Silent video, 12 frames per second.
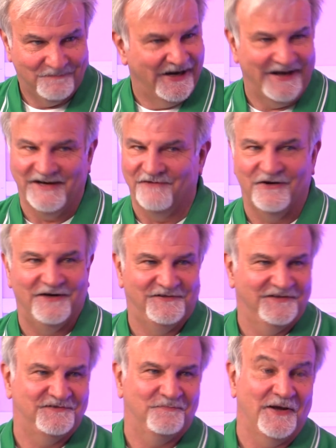But I never
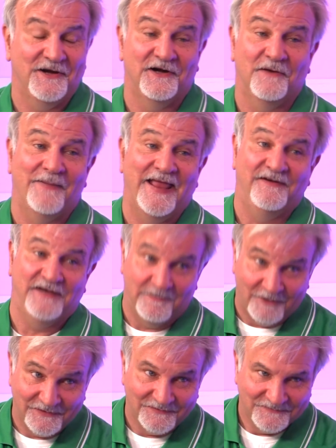anticipated a
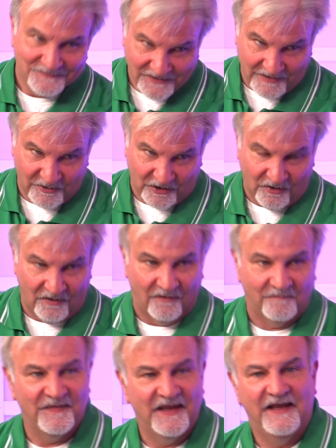pandemic coming
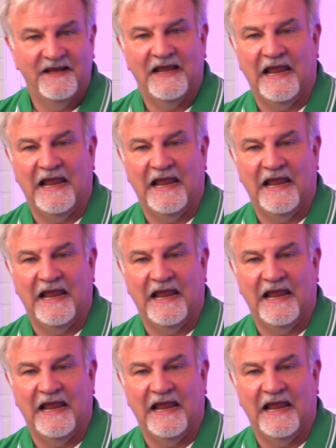along.